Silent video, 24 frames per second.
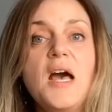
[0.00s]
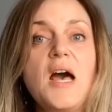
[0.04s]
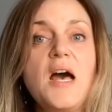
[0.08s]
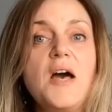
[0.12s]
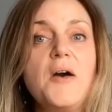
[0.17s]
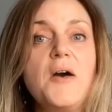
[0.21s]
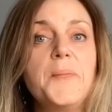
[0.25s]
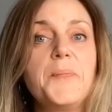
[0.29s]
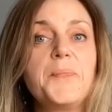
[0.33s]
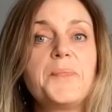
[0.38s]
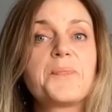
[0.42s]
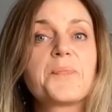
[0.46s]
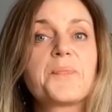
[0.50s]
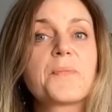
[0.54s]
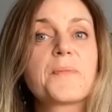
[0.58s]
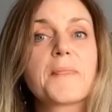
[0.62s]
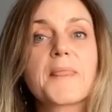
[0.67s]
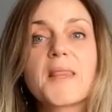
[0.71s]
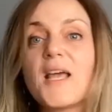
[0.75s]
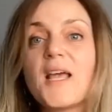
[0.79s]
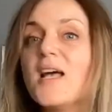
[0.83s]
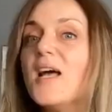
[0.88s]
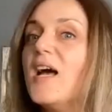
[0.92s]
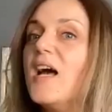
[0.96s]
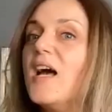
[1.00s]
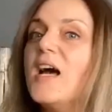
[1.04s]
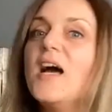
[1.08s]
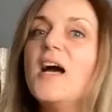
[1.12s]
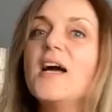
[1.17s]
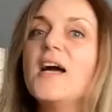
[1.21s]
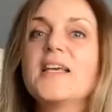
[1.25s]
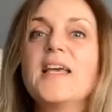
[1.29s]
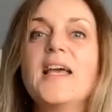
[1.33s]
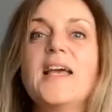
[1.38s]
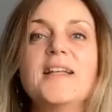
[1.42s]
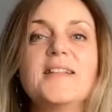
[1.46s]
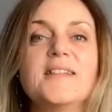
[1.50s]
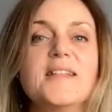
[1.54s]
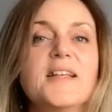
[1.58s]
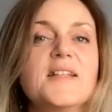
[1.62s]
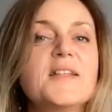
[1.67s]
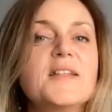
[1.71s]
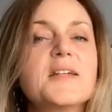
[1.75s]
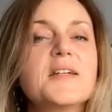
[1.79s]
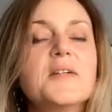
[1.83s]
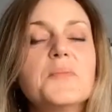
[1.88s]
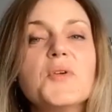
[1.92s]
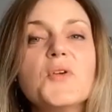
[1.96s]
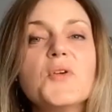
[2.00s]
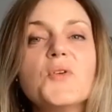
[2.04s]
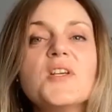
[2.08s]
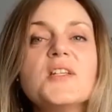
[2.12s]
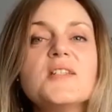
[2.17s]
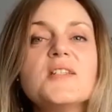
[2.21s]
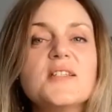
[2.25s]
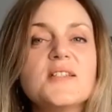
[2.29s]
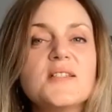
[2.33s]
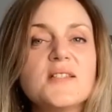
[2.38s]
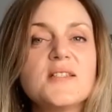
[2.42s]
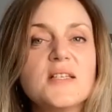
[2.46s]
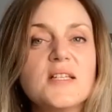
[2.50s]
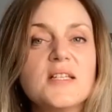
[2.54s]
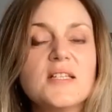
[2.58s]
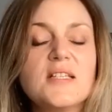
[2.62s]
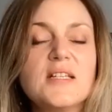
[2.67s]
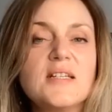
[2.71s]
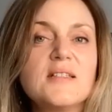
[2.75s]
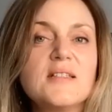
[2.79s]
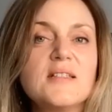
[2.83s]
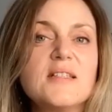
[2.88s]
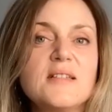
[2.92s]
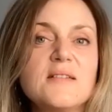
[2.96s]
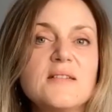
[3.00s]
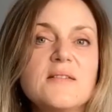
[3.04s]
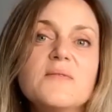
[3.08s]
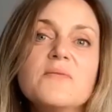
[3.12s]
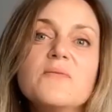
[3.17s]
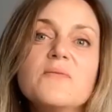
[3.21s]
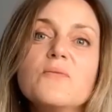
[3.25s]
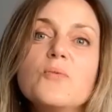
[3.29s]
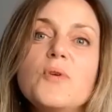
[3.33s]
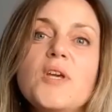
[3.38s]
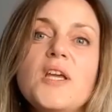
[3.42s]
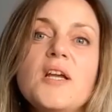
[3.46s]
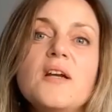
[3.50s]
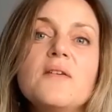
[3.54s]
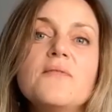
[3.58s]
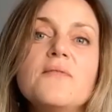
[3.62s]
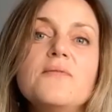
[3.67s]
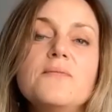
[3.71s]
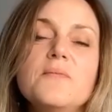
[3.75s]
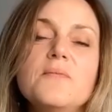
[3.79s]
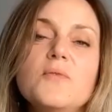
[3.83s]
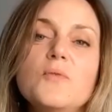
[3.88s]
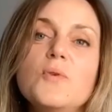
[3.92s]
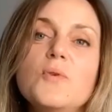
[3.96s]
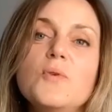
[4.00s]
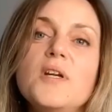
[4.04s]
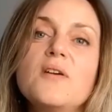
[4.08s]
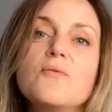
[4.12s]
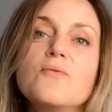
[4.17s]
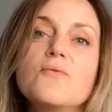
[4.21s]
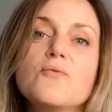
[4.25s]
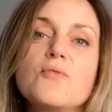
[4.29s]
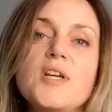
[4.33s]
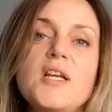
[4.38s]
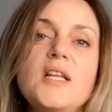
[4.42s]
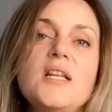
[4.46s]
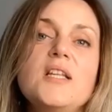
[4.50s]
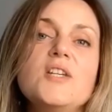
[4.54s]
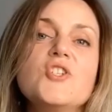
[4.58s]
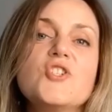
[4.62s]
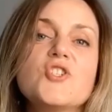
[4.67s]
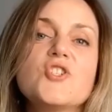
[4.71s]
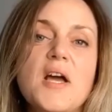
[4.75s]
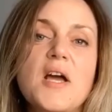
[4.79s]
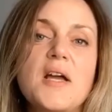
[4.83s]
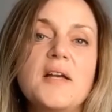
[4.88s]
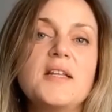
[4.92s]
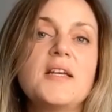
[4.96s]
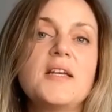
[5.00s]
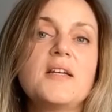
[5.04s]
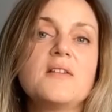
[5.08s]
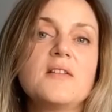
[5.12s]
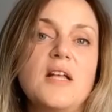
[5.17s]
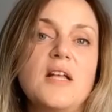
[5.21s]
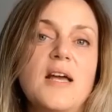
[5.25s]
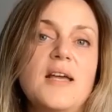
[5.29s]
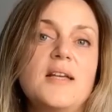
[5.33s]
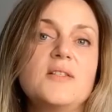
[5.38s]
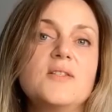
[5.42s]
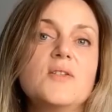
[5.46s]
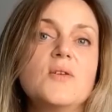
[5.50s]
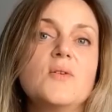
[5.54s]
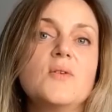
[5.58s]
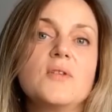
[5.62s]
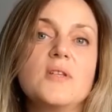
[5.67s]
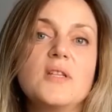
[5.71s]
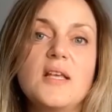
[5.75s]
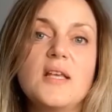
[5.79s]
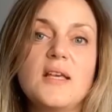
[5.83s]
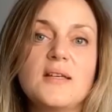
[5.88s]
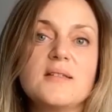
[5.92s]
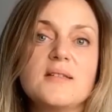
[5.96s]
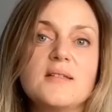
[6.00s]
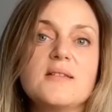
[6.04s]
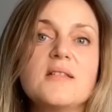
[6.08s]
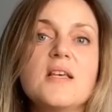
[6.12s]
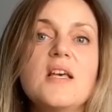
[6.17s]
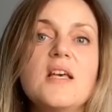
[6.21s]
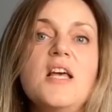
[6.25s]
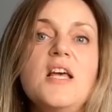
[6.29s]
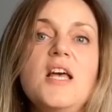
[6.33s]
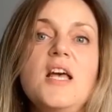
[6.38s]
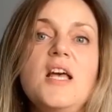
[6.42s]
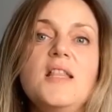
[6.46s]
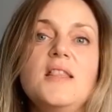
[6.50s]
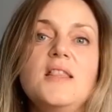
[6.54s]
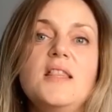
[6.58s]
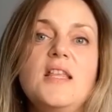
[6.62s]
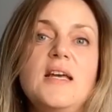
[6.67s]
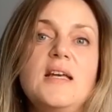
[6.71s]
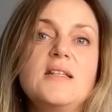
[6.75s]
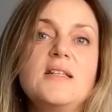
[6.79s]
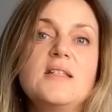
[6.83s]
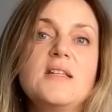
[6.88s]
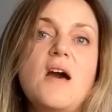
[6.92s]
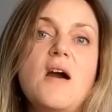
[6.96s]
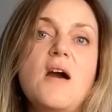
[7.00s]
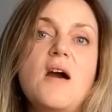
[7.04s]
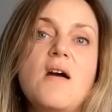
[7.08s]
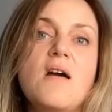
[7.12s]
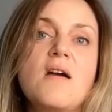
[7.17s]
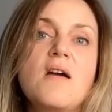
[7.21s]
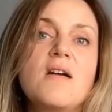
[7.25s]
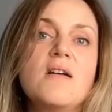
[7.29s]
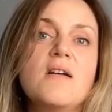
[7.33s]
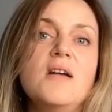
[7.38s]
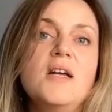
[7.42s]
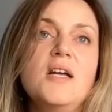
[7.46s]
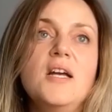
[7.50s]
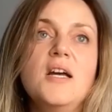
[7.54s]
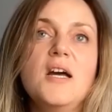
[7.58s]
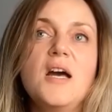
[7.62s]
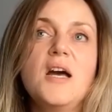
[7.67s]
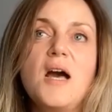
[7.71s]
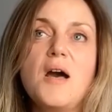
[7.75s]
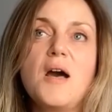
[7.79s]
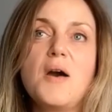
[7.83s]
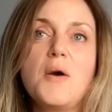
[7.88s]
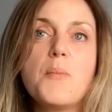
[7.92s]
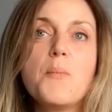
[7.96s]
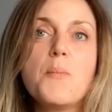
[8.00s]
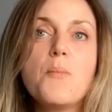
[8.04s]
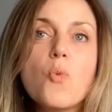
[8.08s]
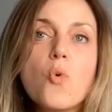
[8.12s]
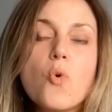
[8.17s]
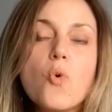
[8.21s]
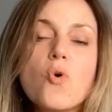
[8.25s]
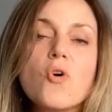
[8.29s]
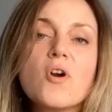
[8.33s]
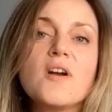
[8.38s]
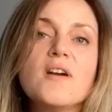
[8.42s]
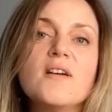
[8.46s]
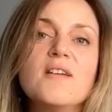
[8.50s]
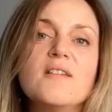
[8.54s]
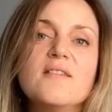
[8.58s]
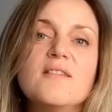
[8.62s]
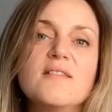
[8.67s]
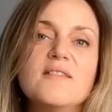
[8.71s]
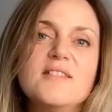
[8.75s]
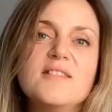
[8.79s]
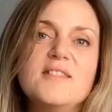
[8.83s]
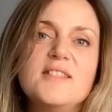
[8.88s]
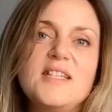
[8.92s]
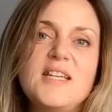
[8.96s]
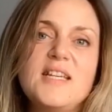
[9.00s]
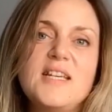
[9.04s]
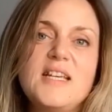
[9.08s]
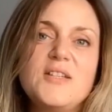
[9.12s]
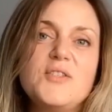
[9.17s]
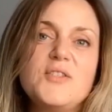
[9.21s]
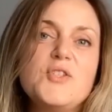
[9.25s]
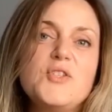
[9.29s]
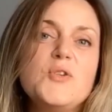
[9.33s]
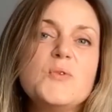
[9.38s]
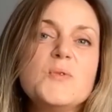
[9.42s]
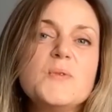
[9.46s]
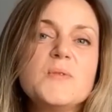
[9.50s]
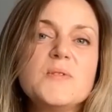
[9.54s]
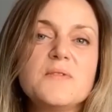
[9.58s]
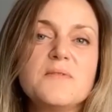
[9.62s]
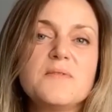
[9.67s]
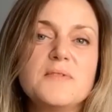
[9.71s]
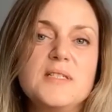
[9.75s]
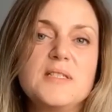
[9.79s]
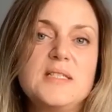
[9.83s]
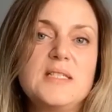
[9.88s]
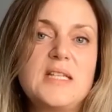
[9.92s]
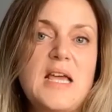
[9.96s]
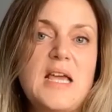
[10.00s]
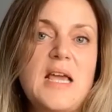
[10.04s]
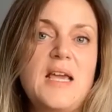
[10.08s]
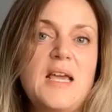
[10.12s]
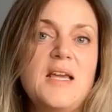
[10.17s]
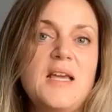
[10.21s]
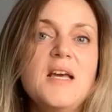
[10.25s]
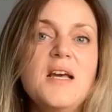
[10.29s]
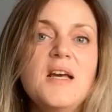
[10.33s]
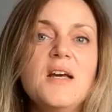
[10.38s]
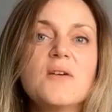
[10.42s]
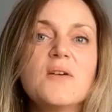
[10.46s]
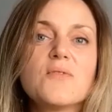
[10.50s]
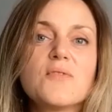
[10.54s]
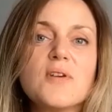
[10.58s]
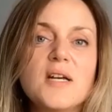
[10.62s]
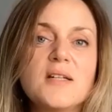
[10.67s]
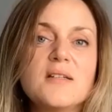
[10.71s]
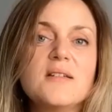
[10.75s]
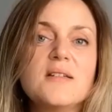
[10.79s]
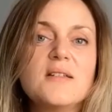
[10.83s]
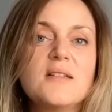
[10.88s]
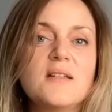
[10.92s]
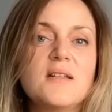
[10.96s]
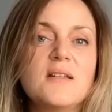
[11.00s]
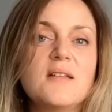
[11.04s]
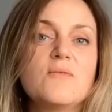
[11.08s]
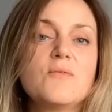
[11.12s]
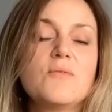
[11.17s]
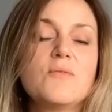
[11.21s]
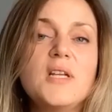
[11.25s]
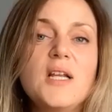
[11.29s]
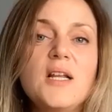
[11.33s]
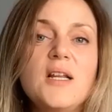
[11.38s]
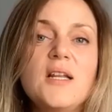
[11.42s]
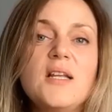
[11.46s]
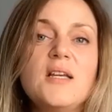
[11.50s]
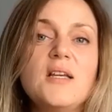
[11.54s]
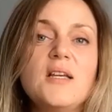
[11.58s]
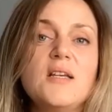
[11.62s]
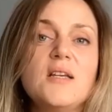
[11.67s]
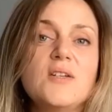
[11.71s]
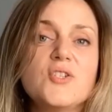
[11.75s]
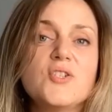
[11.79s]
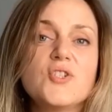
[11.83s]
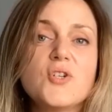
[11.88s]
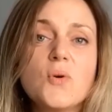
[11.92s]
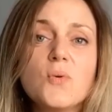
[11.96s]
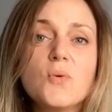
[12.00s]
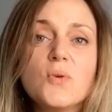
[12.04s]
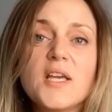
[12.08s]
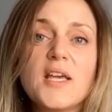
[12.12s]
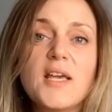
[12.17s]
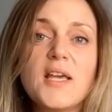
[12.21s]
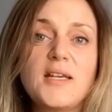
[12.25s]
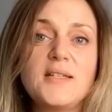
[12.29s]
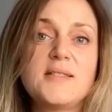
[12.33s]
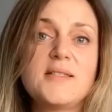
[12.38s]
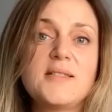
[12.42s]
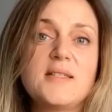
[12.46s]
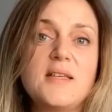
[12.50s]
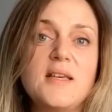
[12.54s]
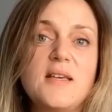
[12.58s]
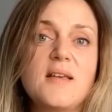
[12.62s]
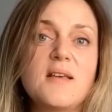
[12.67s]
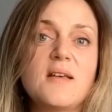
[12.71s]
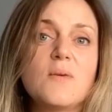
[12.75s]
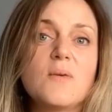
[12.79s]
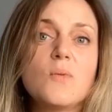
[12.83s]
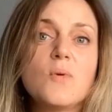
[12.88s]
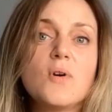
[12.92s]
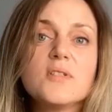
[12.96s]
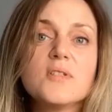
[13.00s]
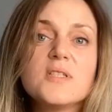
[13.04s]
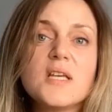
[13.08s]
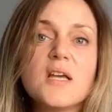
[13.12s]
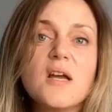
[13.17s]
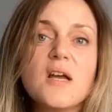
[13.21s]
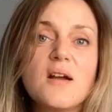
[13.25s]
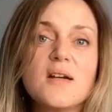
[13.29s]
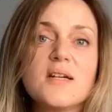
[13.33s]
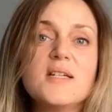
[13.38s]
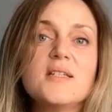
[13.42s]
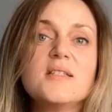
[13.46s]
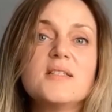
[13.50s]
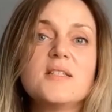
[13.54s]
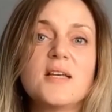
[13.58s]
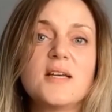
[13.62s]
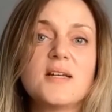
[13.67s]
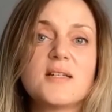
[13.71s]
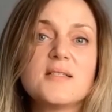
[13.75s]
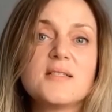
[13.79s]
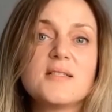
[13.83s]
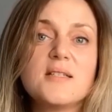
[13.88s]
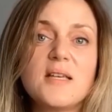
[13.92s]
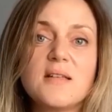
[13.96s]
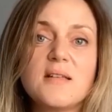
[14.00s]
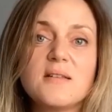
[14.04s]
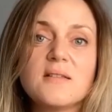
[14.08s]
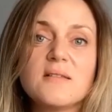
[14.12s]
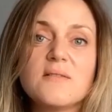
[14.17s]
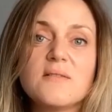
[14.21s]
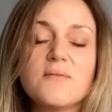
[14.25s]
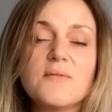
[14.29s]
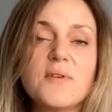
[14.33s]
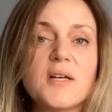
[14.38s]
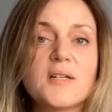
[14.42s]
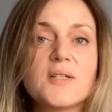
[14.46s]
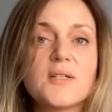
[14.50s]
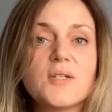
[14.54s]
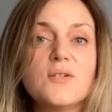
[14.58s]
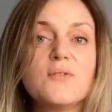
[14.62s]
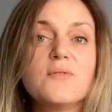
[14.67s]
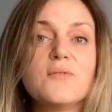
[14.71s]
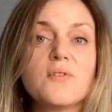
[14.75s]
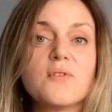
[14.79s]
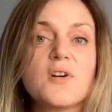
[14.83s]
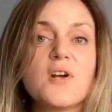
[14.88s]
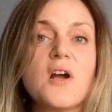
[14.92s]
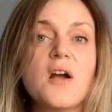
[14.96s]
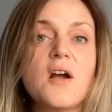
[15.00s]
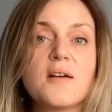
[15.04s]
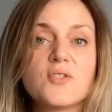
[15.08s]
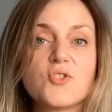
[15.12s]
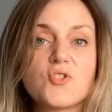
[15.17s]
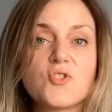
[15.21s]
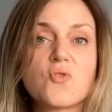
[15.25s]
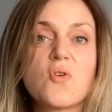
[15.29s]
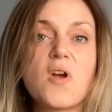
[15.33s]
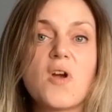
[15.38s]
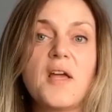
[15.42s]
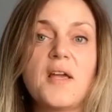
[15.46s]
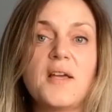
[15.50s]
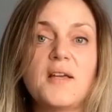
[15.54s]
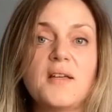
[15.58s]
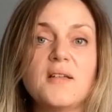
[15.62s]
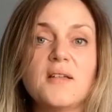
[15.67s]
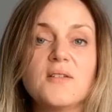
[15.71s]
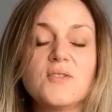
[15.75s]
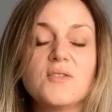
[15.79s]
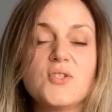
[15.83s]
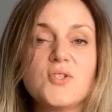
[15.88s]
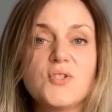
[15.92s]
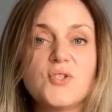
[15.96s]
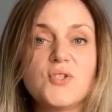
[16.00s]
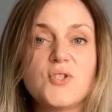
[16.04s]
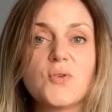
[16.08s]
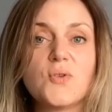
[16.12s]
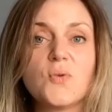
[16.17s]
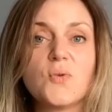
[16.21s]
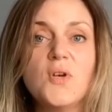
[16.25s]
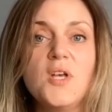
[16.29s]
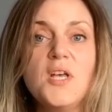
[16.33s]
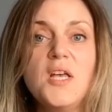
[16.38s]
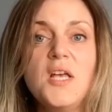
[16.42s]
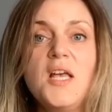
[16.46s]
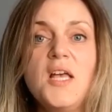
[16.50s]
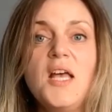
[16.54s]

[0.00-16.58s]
Again, the communities that we are really shining light on things that are more the news of the day, rather than really showcasing what the architects in Vancouver are trying to do.